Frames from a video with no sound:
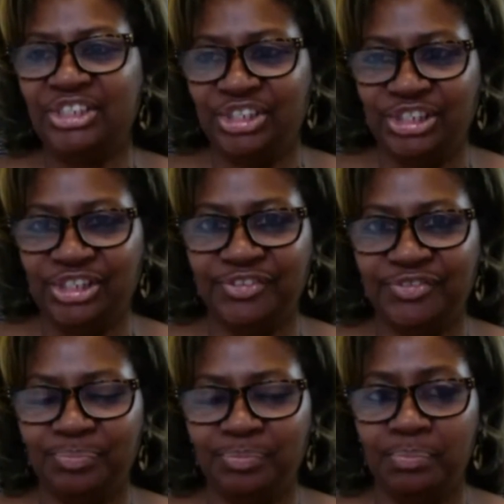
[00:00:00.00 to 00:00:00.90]
to shift
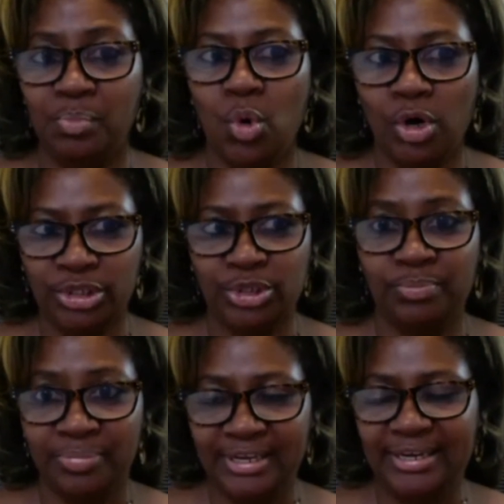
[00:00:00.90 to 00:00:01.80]
more to
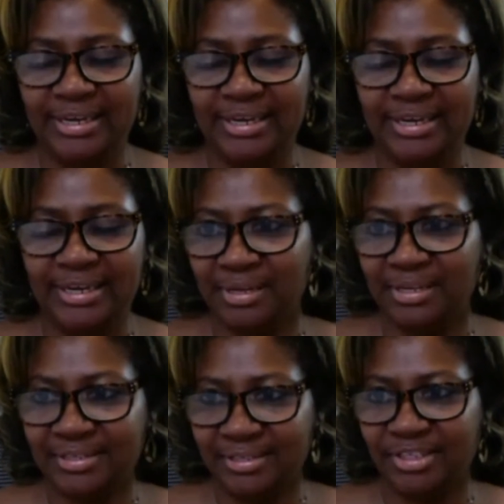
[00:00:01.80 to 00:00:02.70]
being the
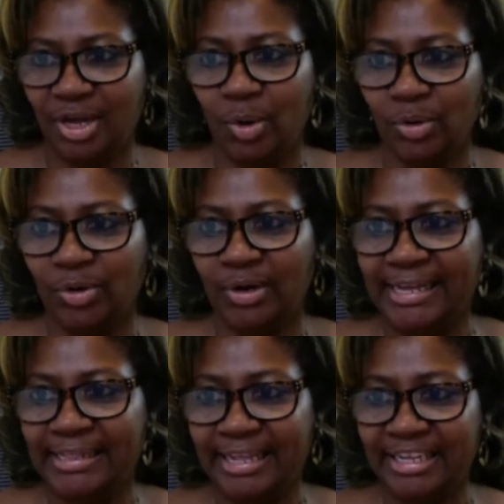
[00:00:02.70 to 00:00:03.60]
business owner,
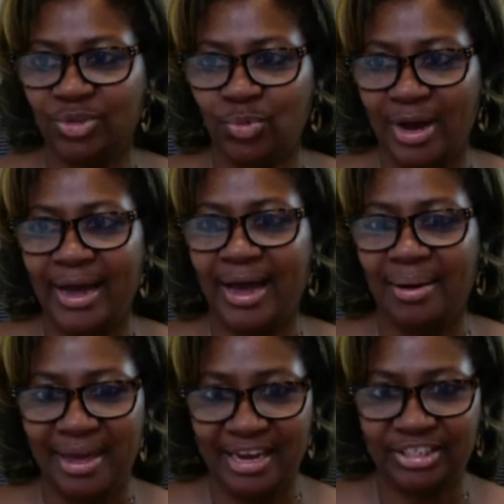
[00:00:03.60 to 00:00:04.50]
and that's why
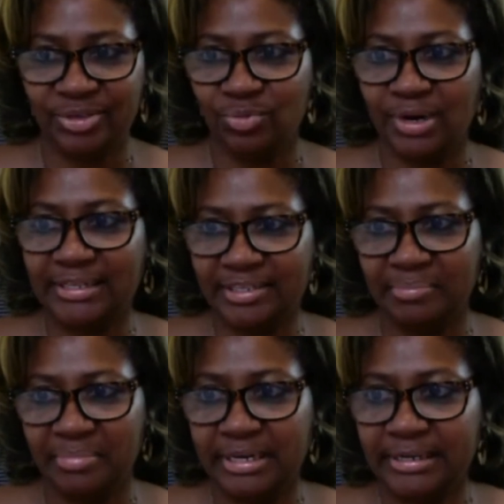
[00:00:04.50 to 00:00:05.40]
I'm actually raising
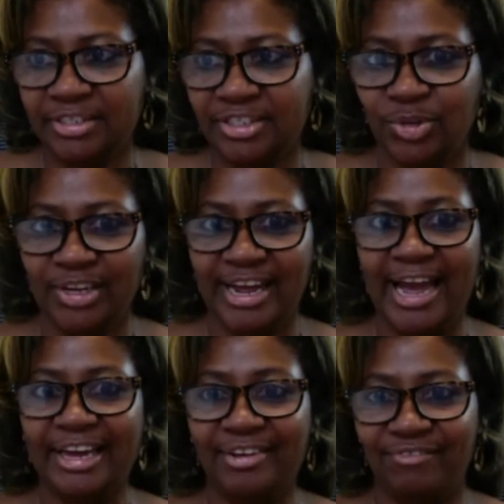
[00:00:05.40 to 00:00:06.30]
money so that
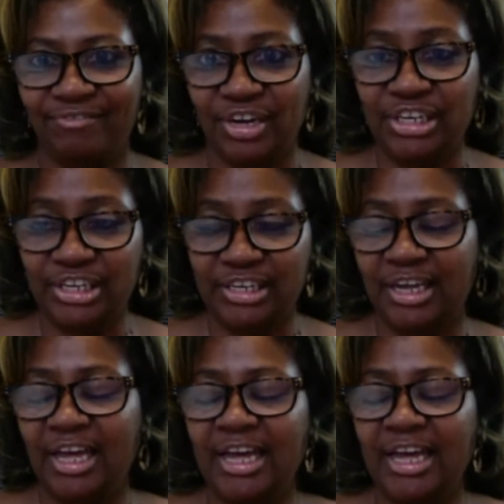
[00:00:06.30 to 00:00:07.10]
I can fund